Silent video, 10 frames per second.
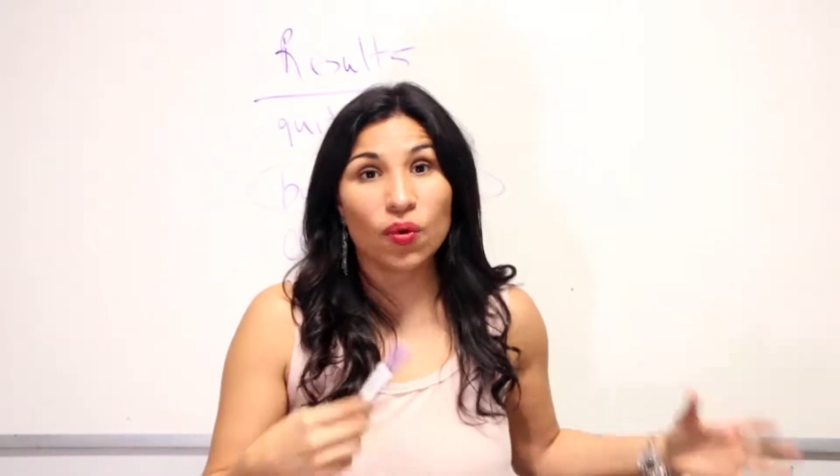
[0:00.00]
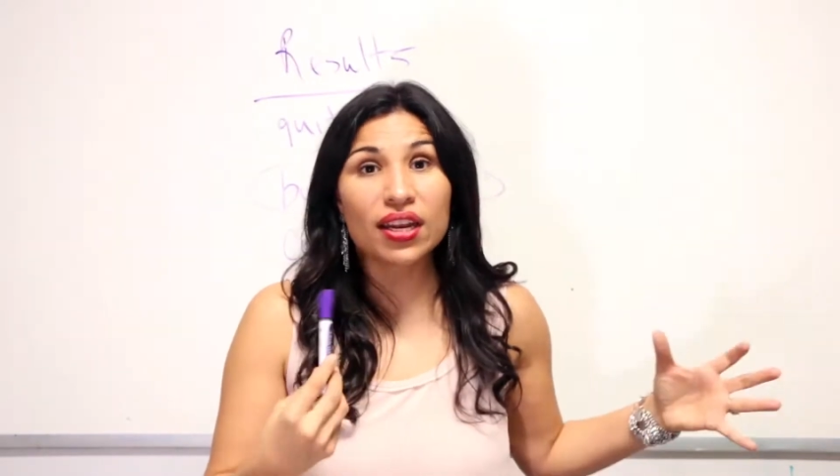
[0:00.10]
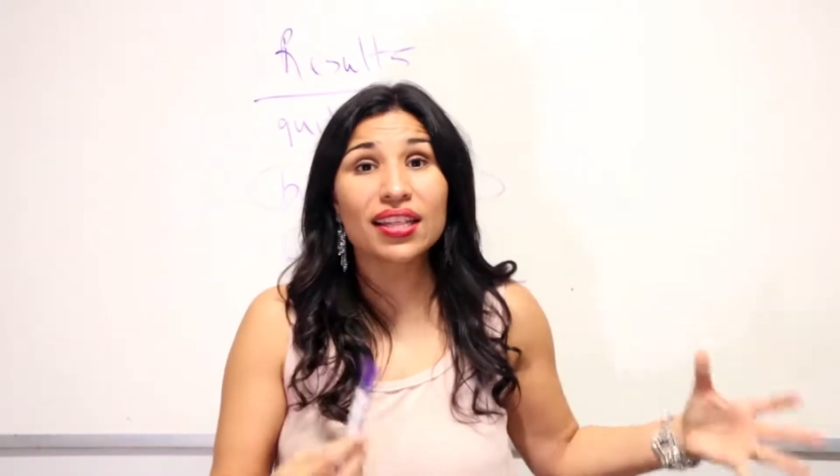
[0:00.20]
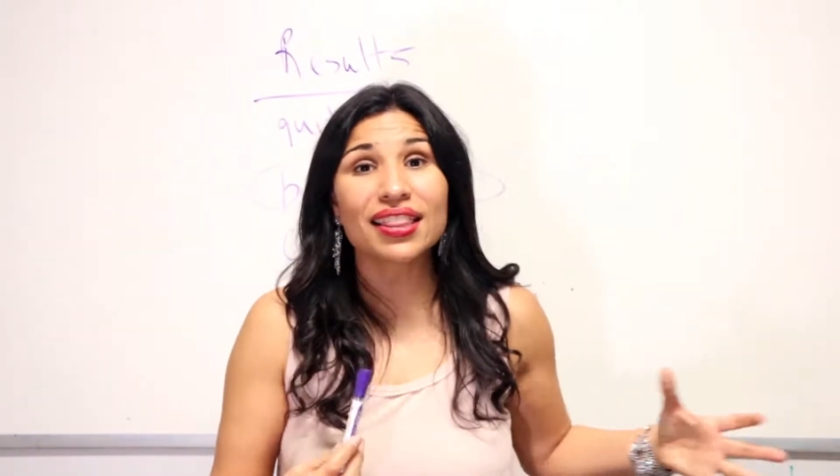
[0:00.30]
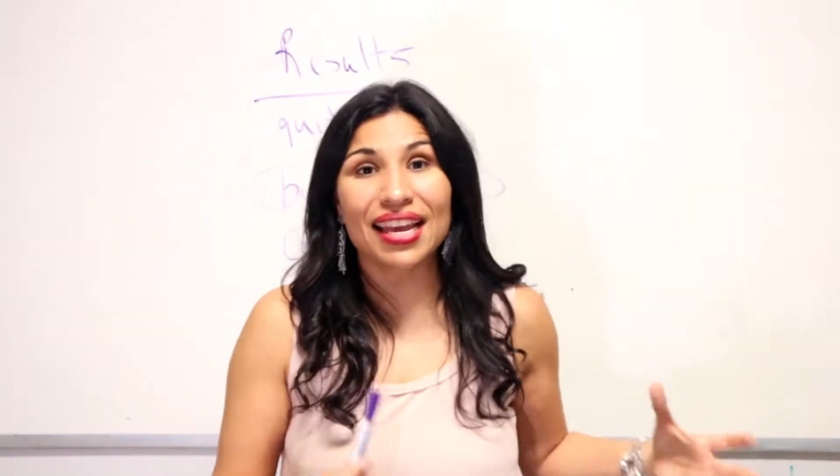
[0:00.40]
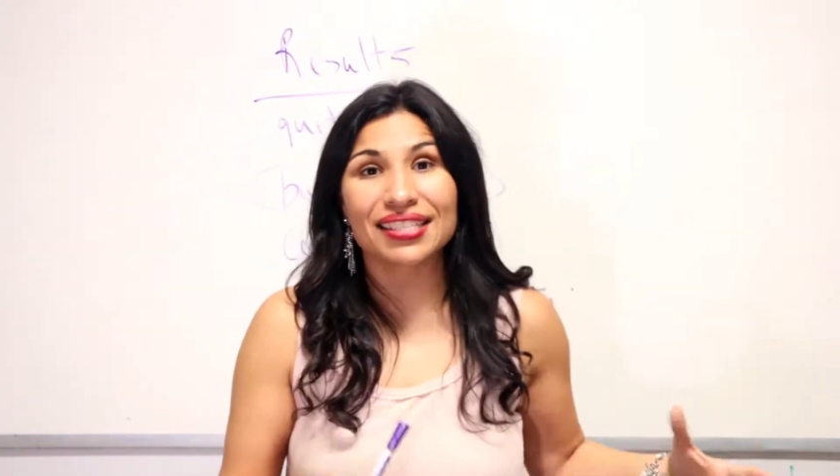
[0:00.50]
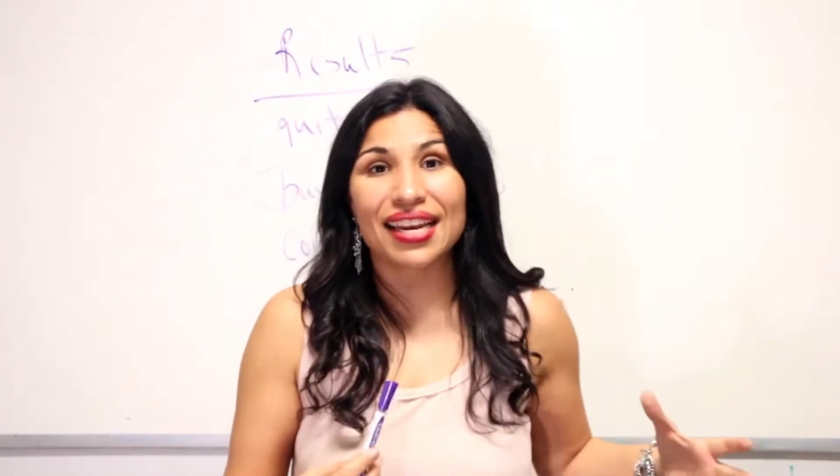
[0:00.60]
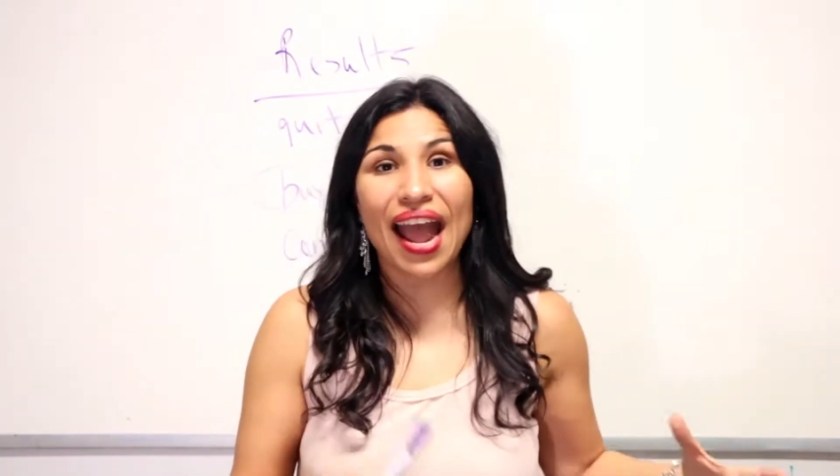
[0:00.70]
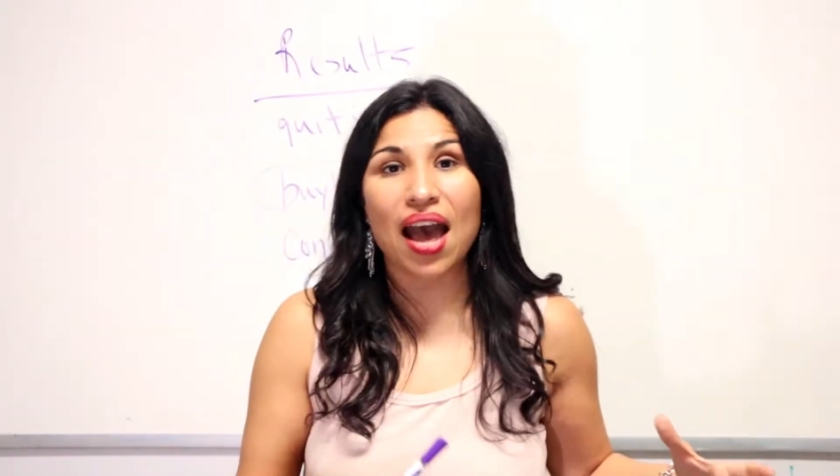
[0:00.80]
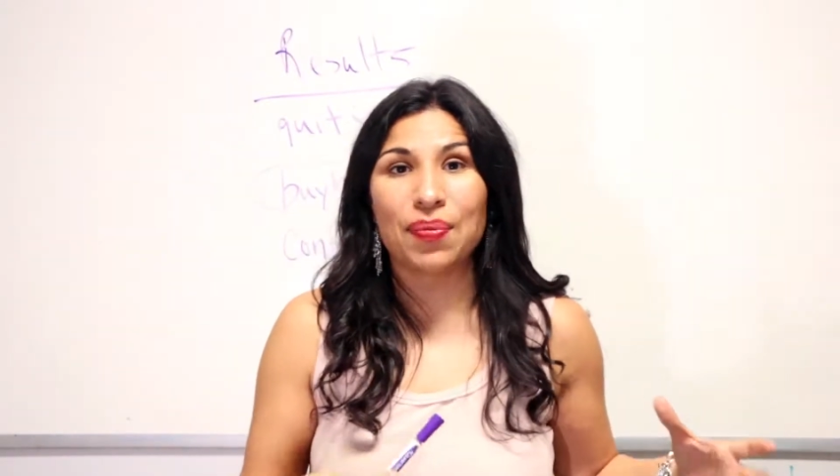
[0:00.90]
one of the things
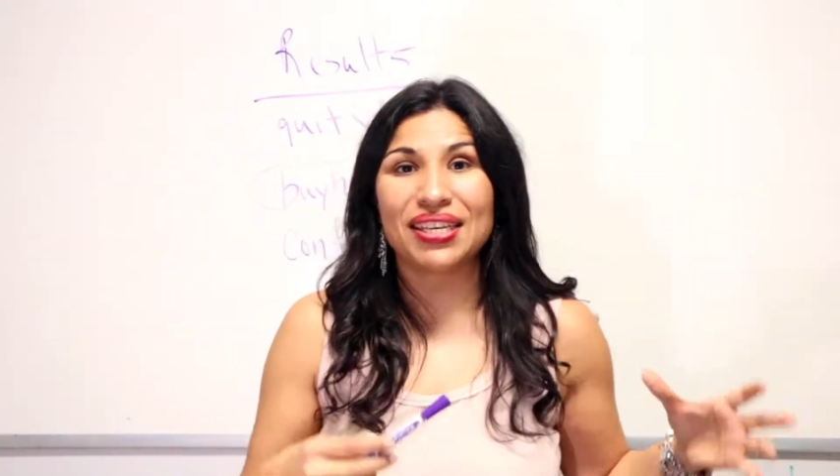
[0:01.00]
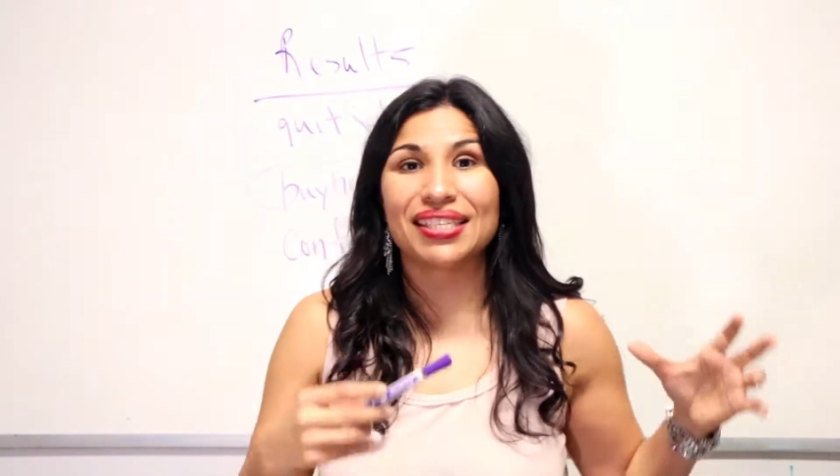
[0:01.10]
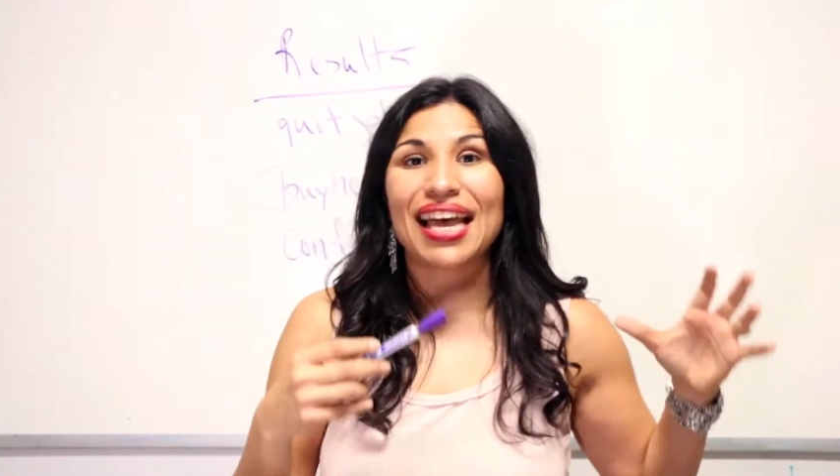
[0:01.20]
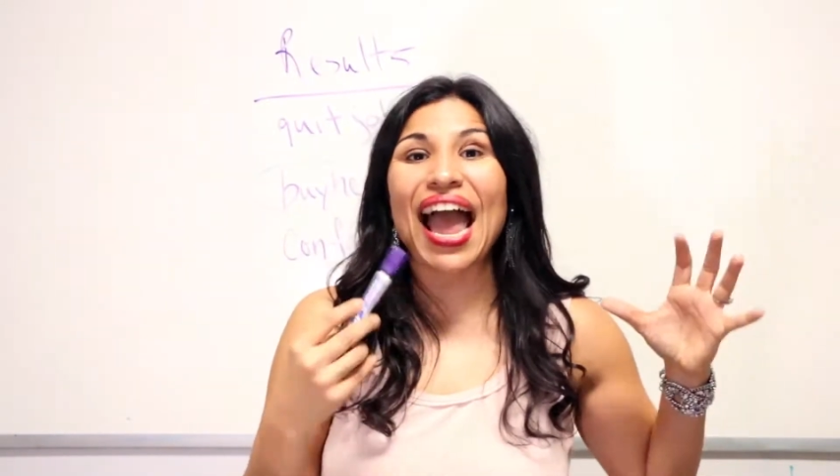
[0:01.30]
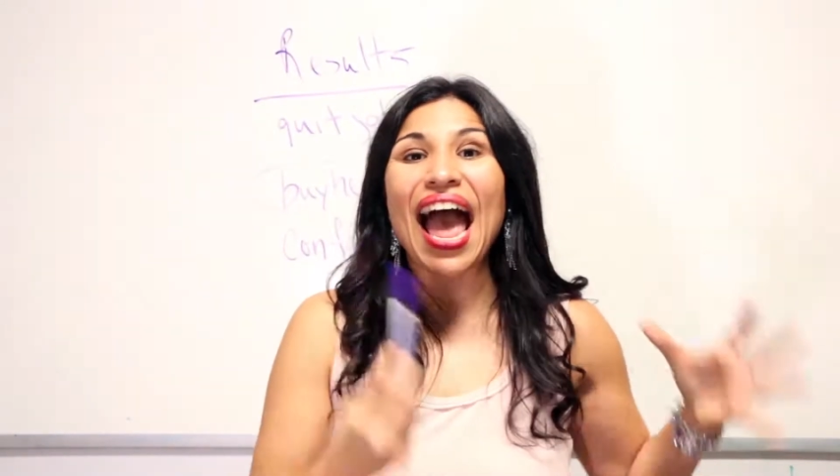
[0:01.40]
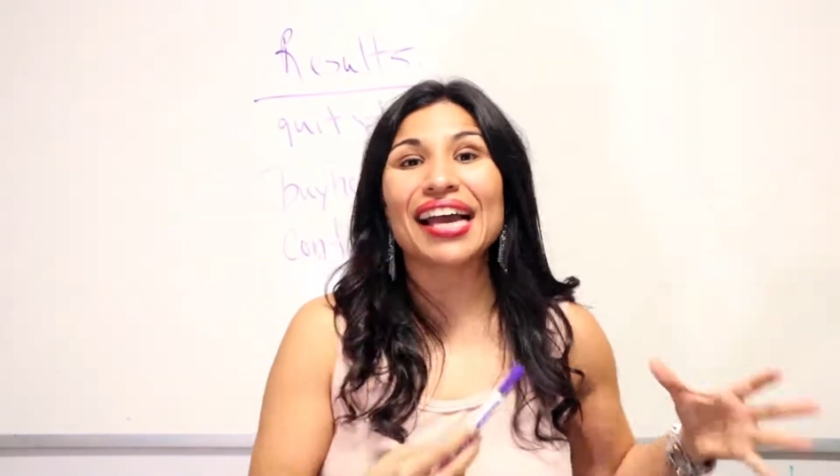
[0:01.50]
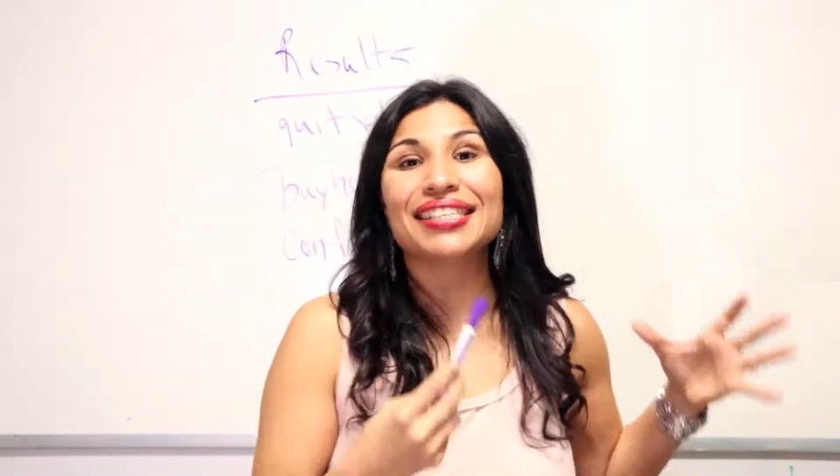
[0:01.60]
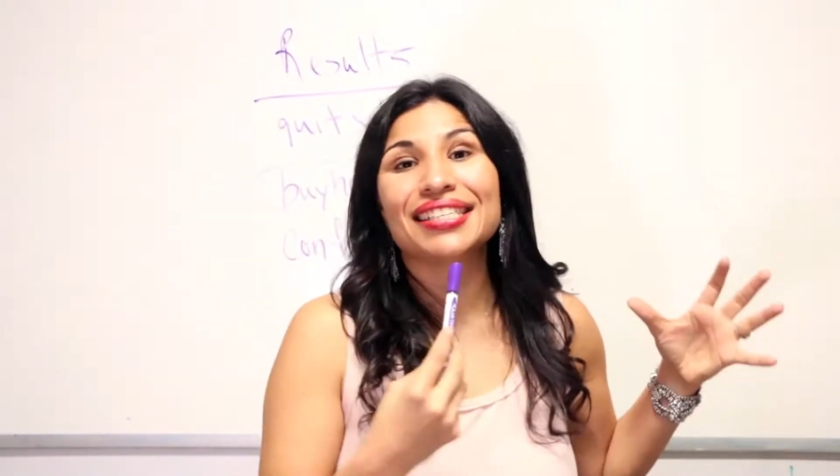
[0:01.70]
that happened is I had